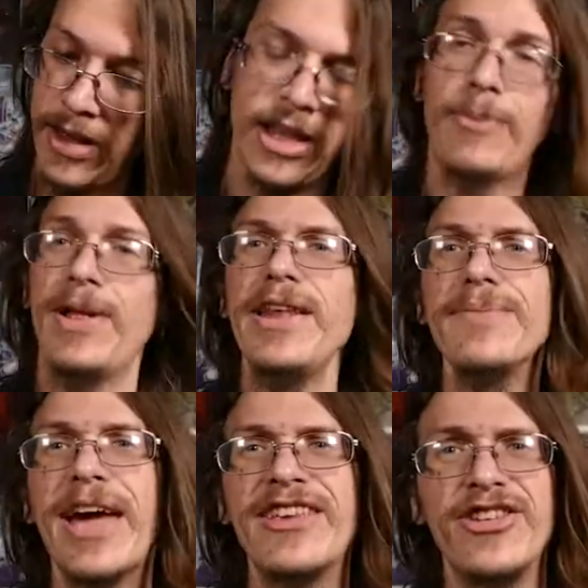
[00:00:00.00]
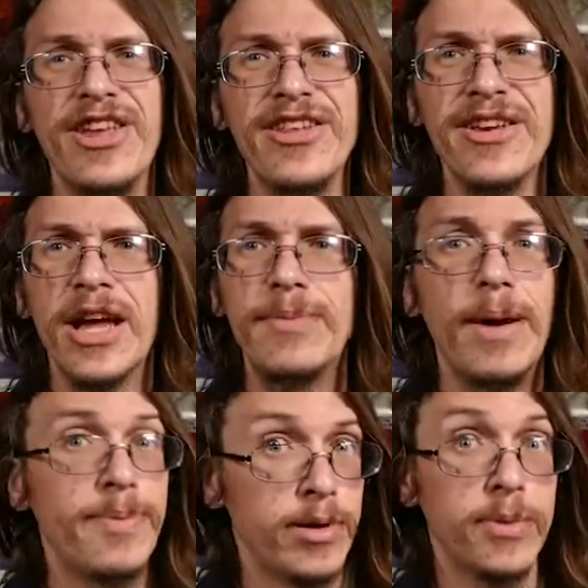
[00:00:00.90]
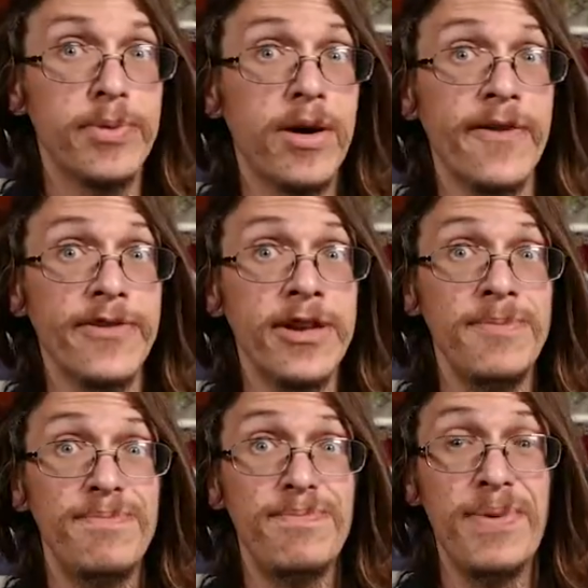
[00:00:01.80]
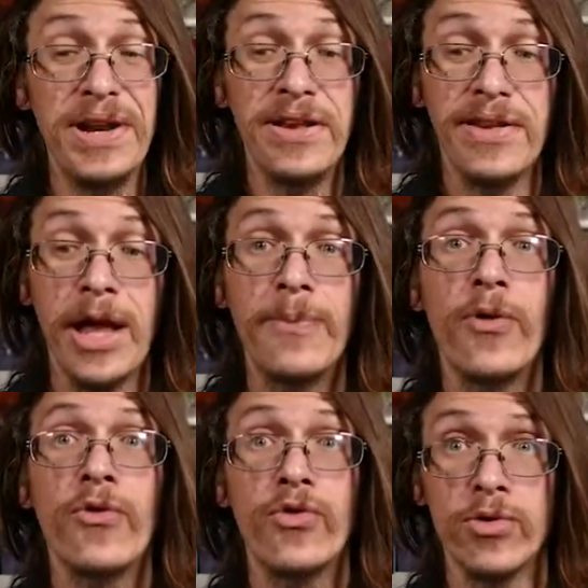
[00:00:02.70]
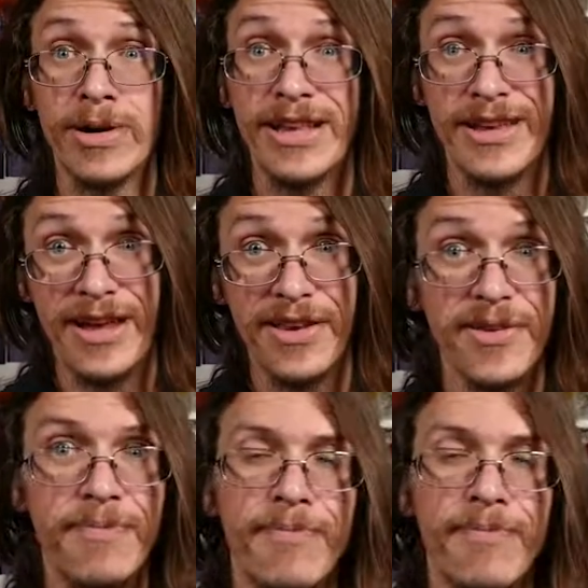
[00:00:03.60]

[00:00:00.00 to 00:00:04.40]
Now, Platinum Gadget doesn't come up super often, but it's helpful for when it does.